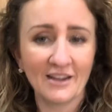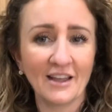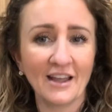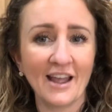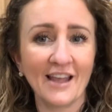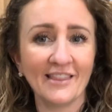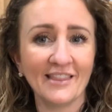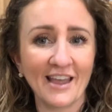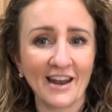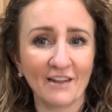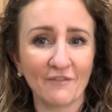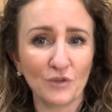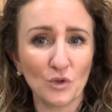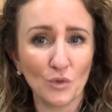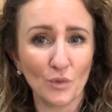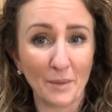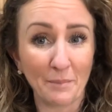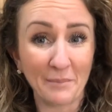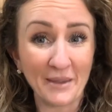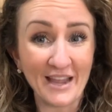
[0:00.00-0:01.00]
And then if you
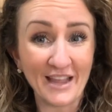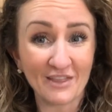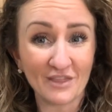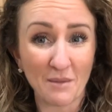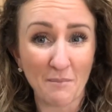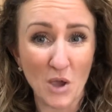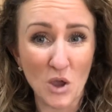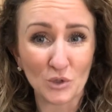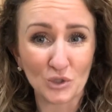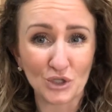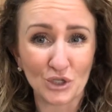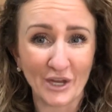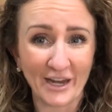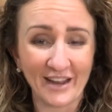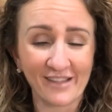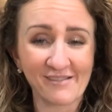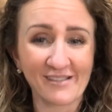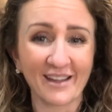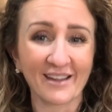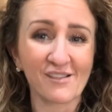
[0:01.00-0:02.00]
repeat the motion,
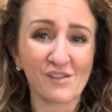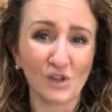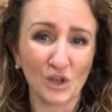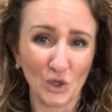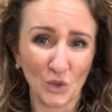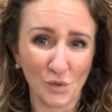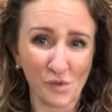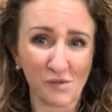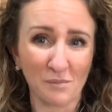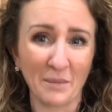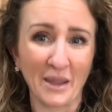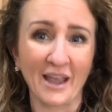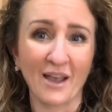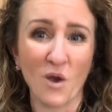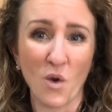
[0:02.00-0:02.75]
it's excuse me,